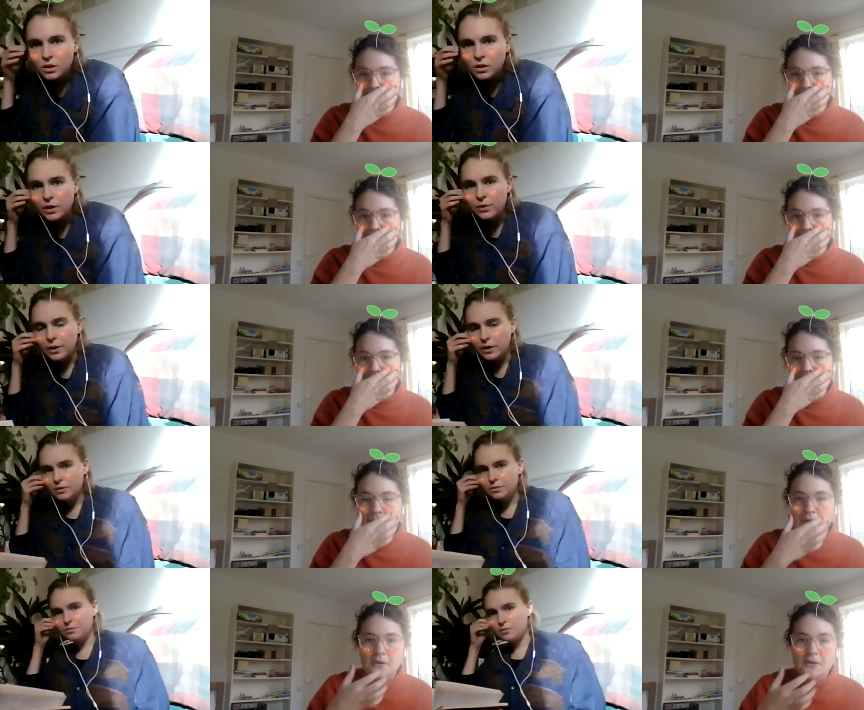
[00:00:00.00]
Speaker 1: Anyway,
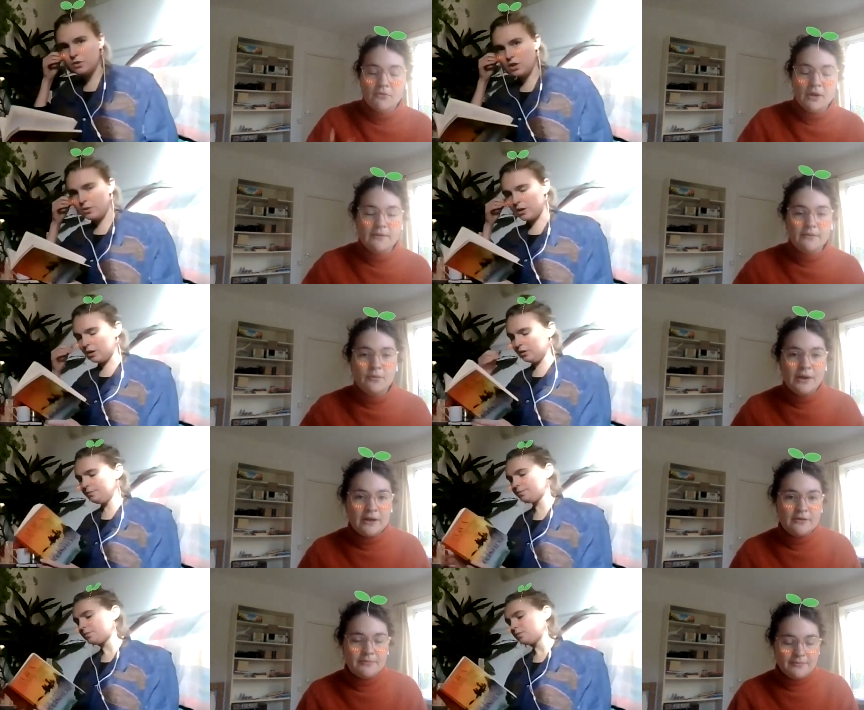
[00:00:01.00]
so here we are.
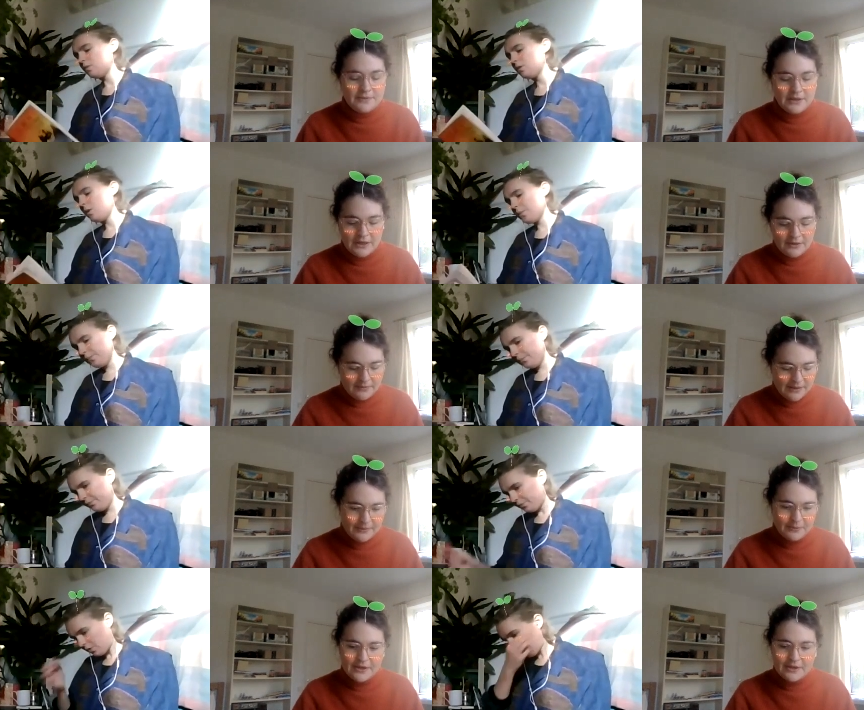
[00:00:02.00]
Well, you know, maybe
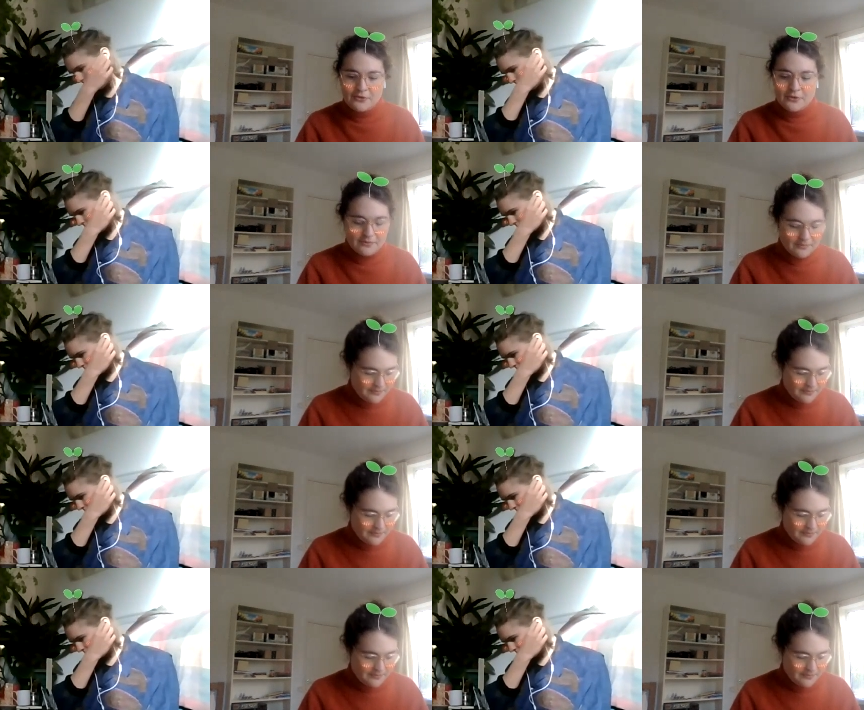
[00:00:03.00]
we can all